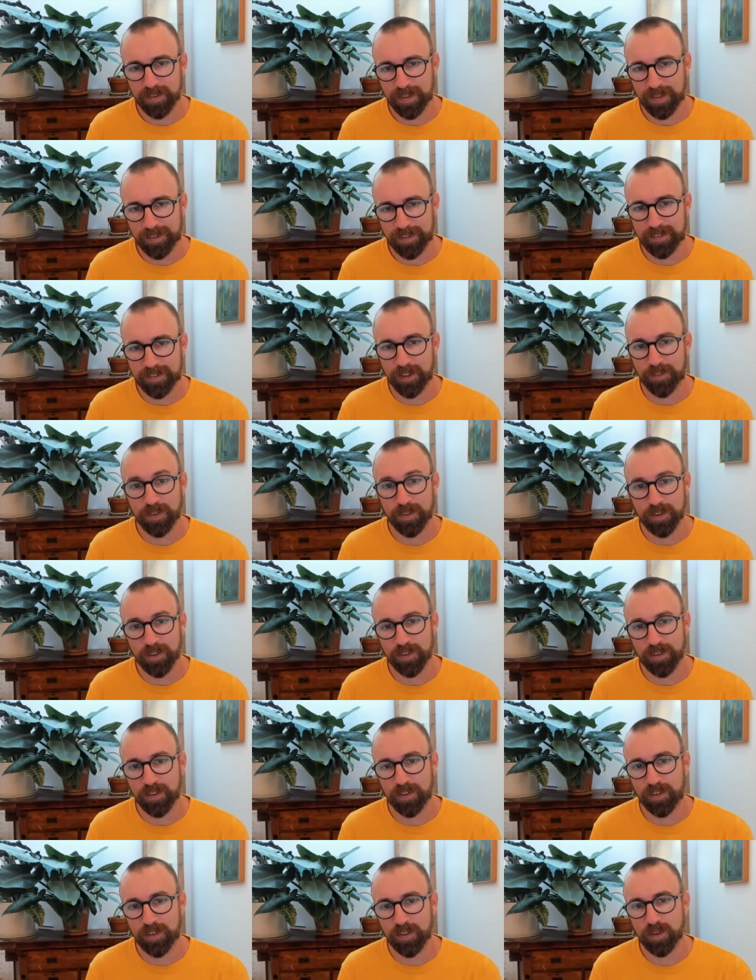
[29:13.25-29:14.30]
That's difficult
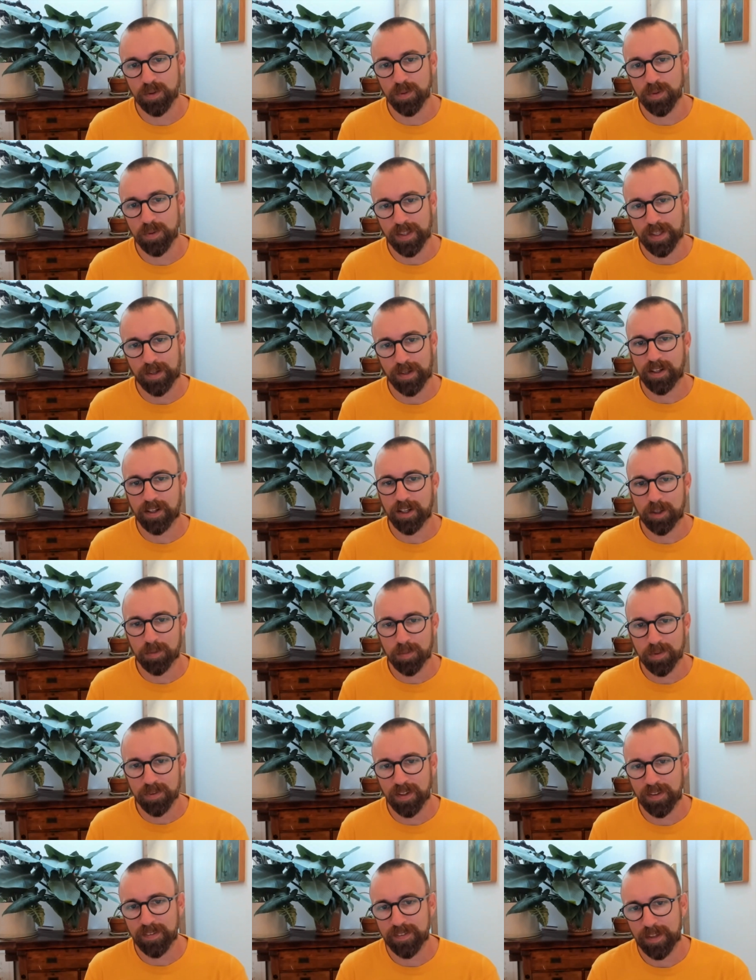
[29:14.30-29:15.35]
to do without
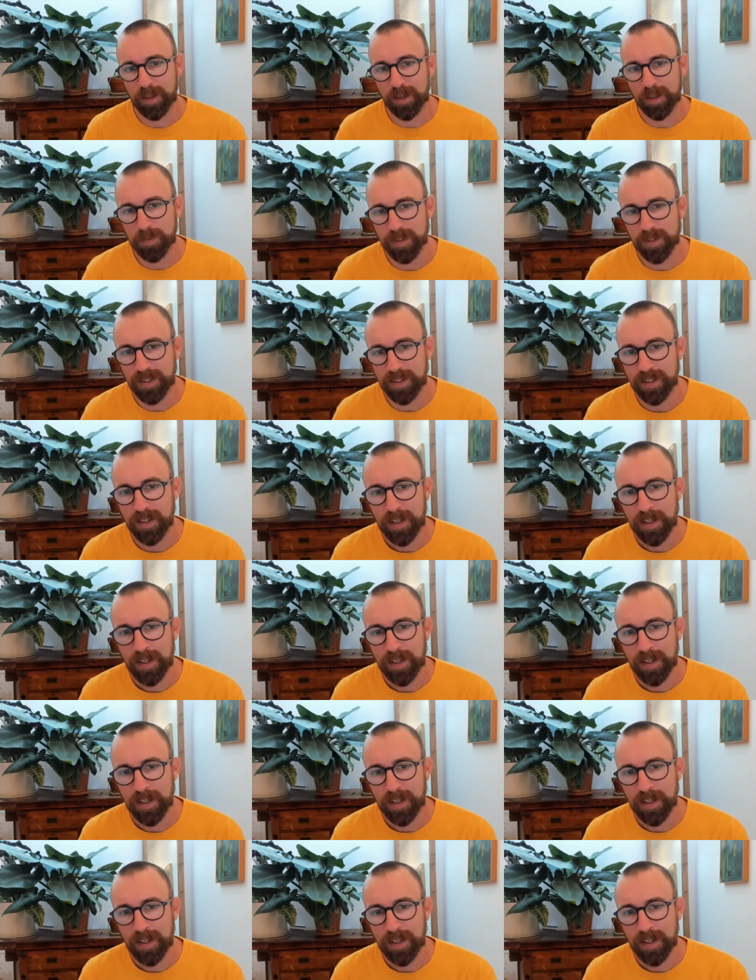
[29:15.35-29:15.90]
100% sampling,